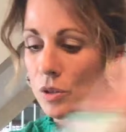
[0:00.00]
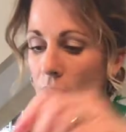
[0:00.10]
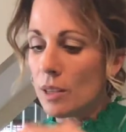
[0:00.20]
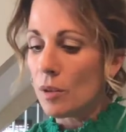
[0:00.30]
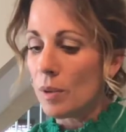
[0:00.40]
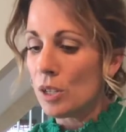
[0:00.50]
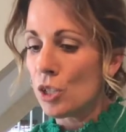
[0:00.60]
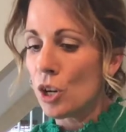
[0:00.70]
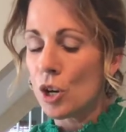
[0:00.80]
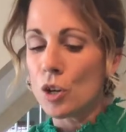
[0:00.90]
a little bit of
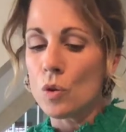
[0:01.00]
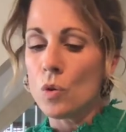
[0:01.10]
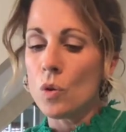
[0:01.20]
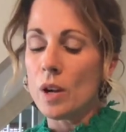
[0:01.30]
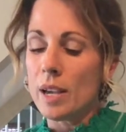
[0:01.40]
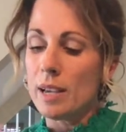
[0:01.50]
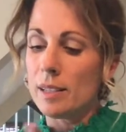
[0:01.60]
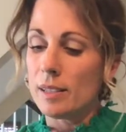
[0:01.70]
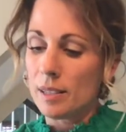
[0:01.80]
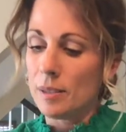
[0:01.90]

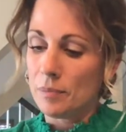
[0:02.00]
turquoise.